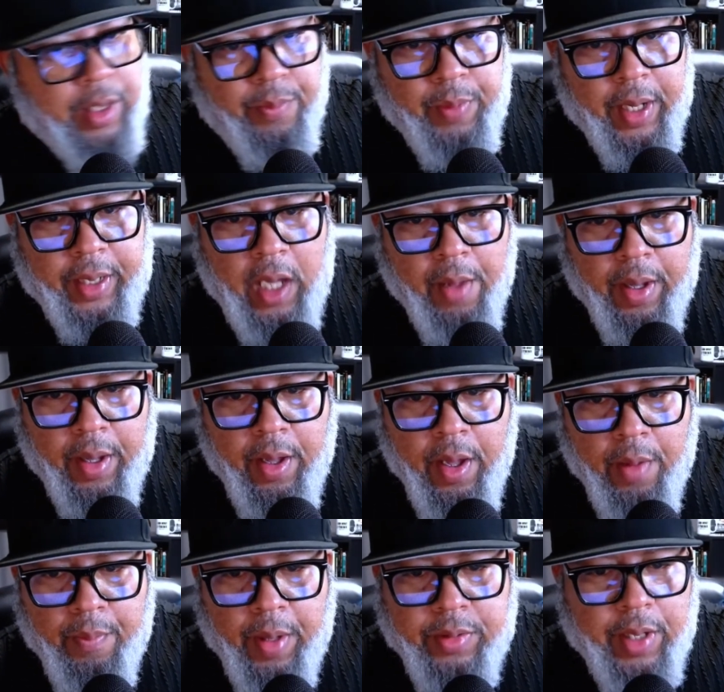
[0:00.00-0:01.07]
it, but I got
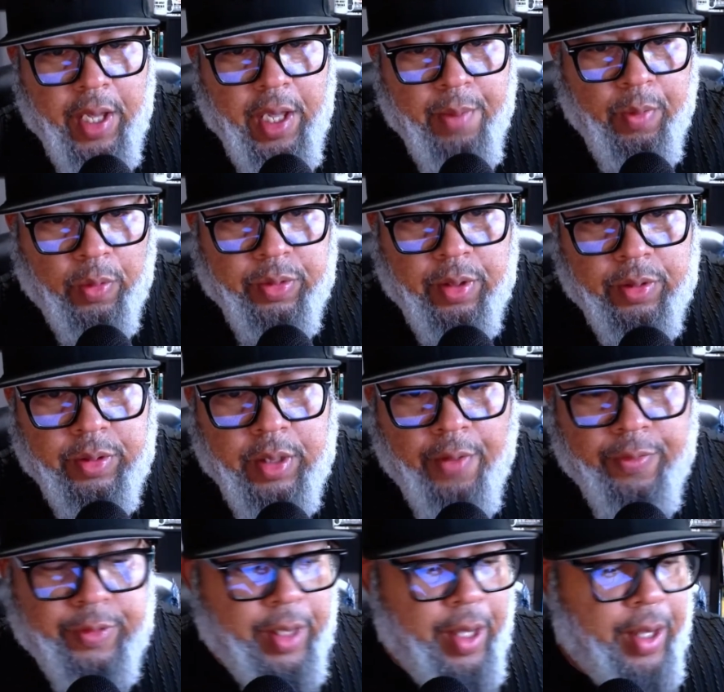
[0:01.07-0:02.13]
my tables and
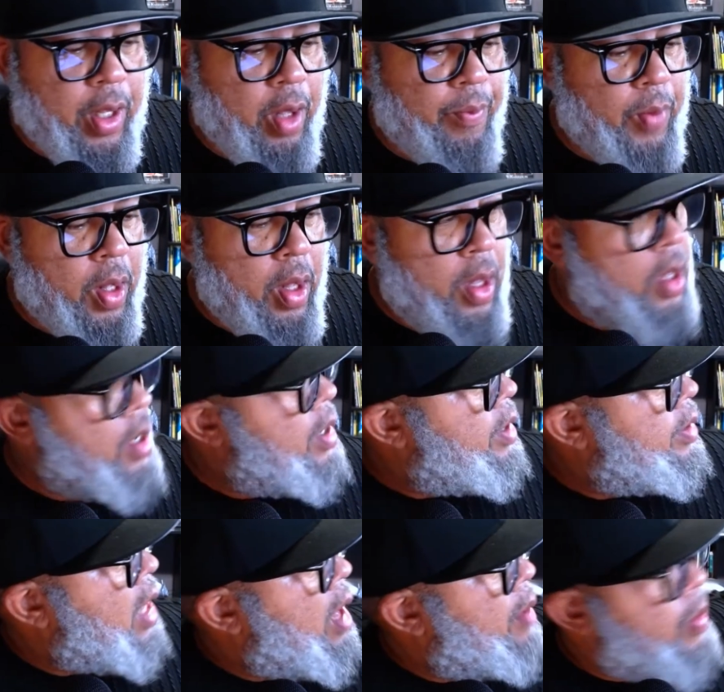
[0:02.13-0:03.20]
stuff set up,
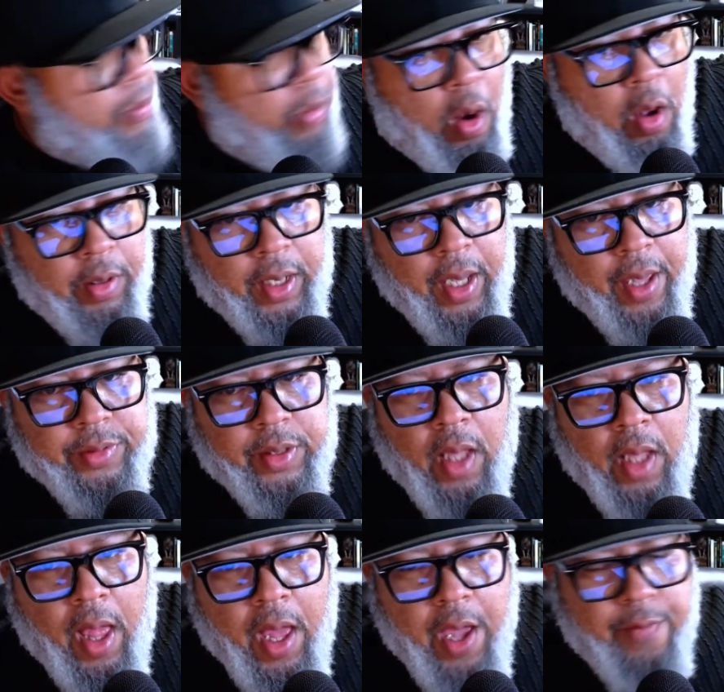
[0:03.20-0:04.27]
and I'll be broadcasting
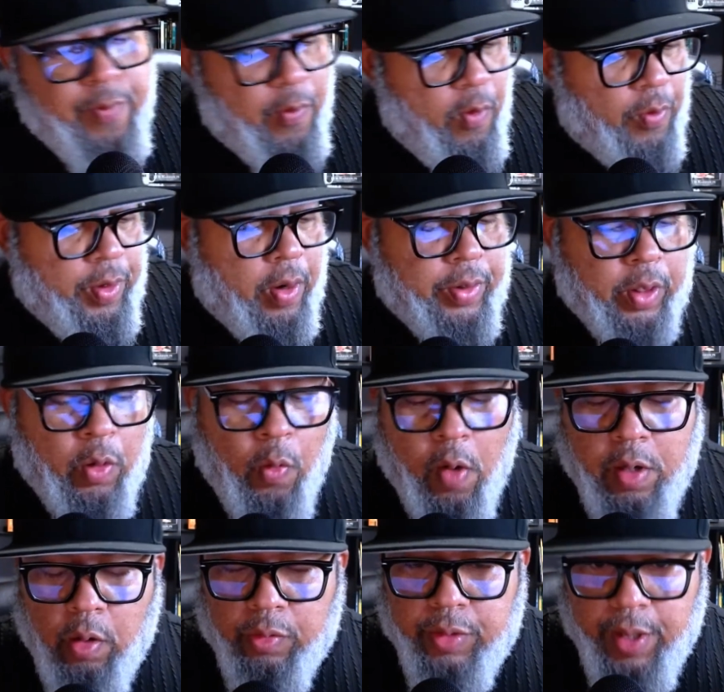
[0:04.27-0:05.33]
live from over there in the
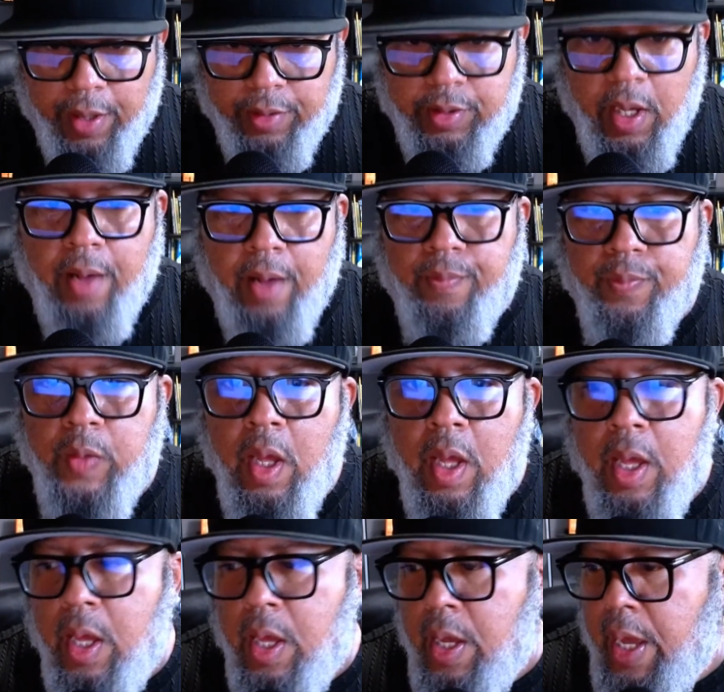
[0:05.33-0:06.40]
corner on TikTok.
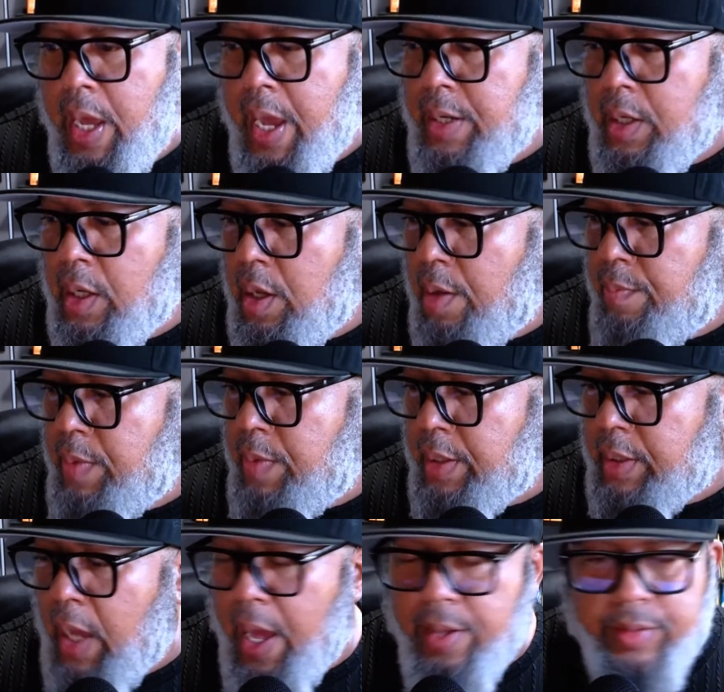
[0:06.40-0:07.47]
And
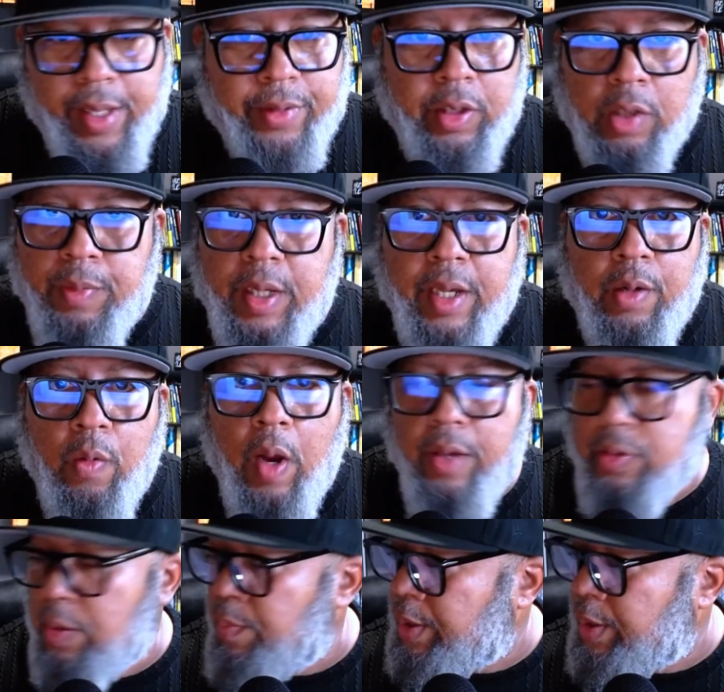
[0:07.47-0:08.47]
guys, that's going to be interesting